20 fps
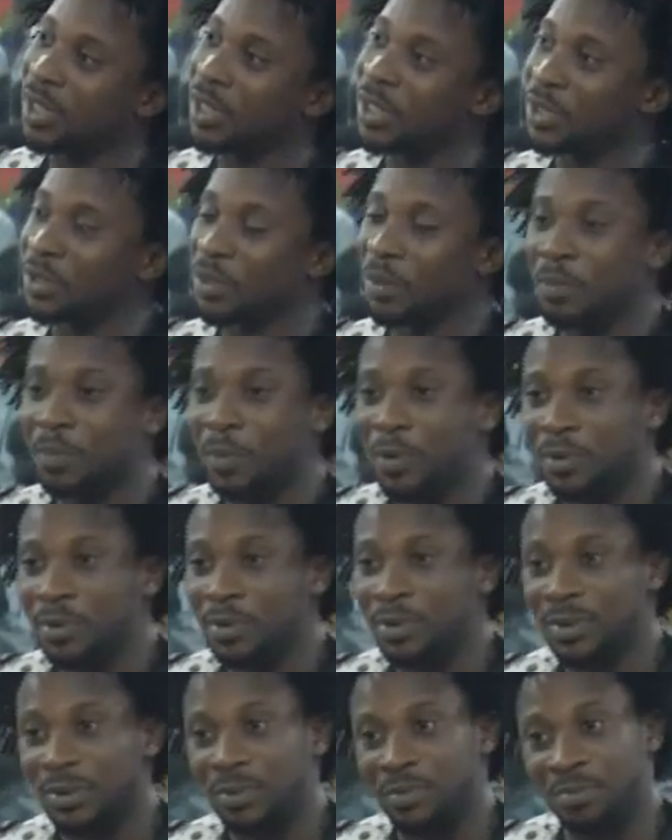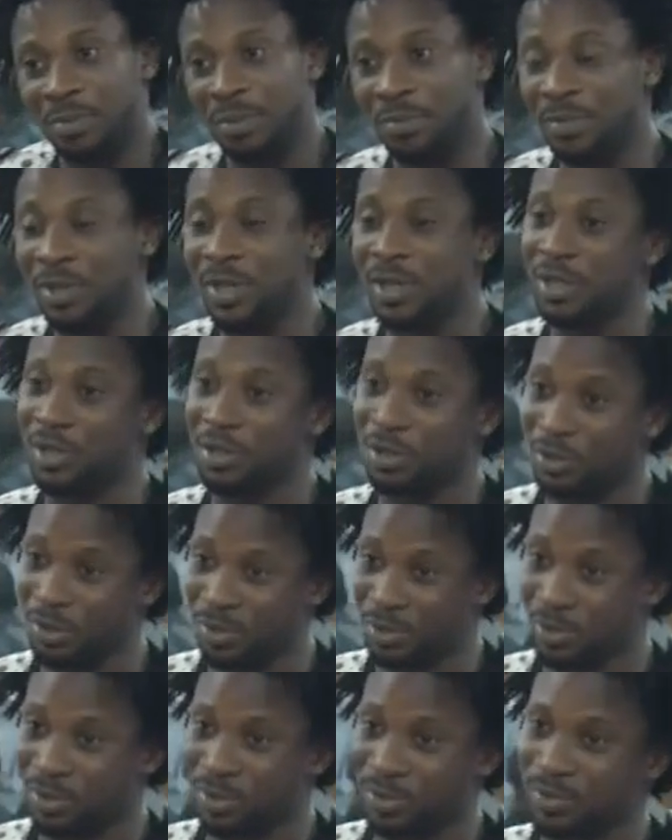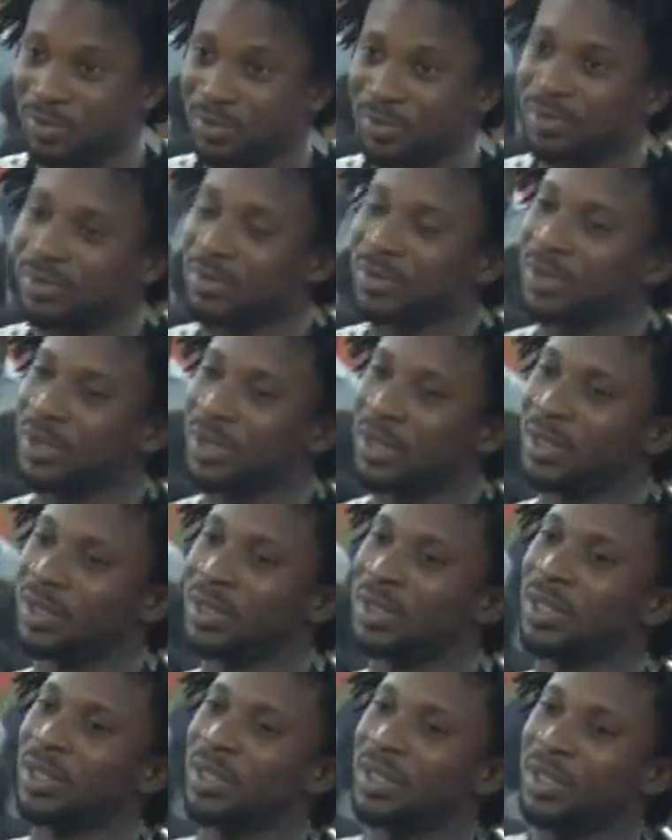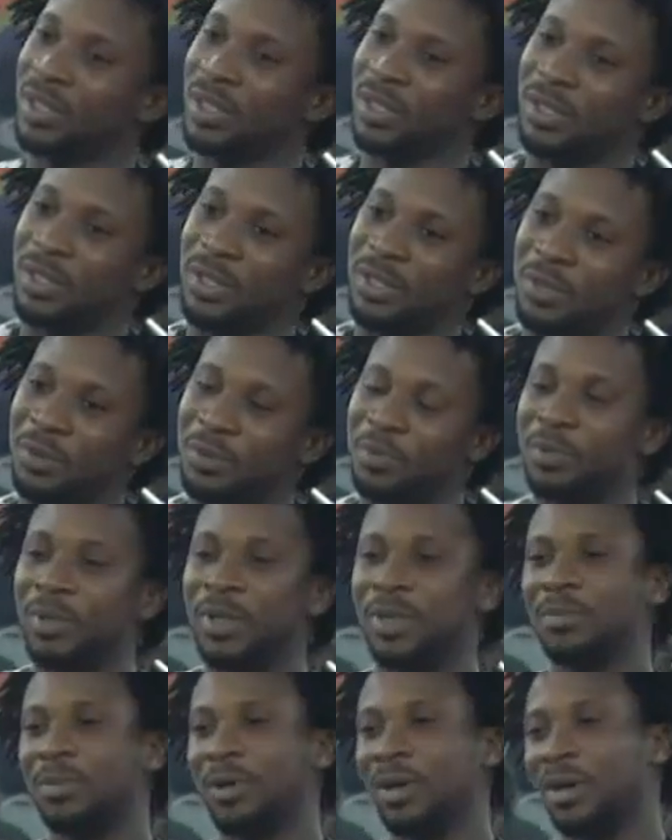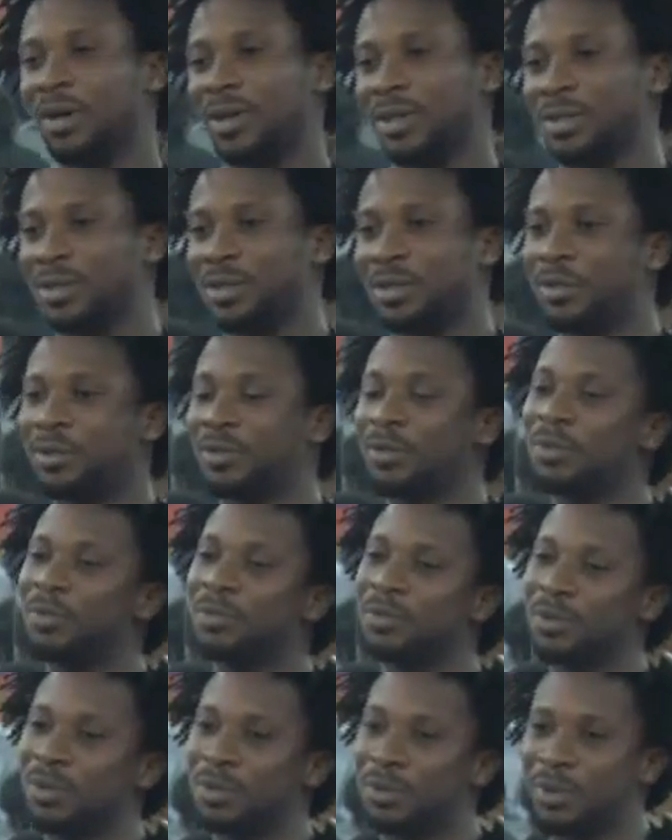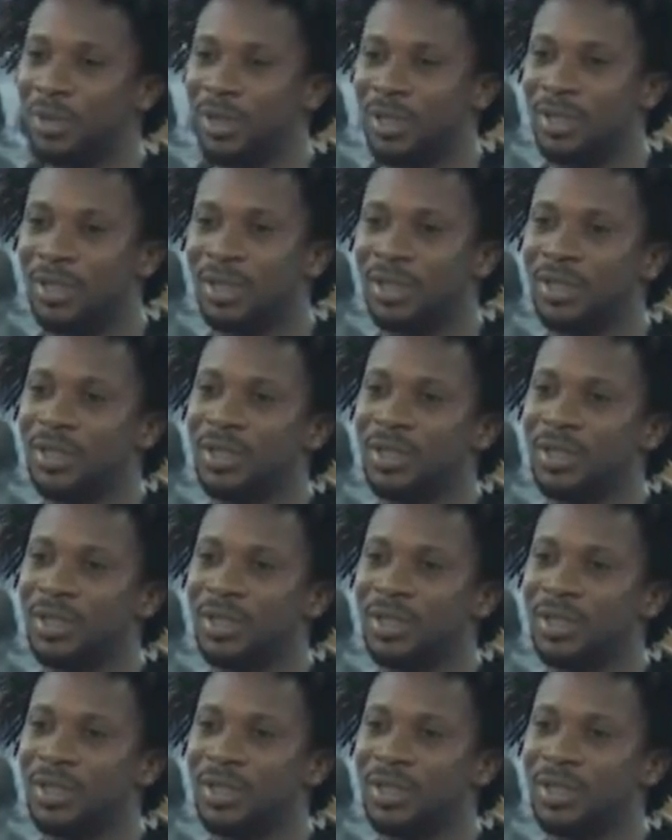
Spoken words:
It's supposed to be me and you. And you break my heart, you throw me away.